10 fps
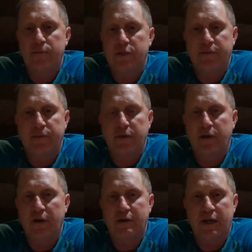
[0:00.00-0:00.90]
Simply
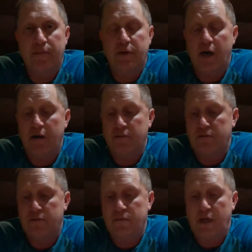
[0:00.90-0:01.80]
because I'm not
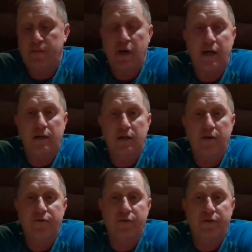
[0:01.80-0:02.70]
in
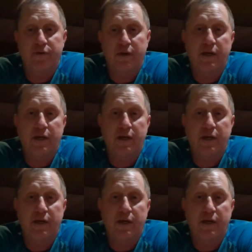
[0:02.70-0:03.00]
love with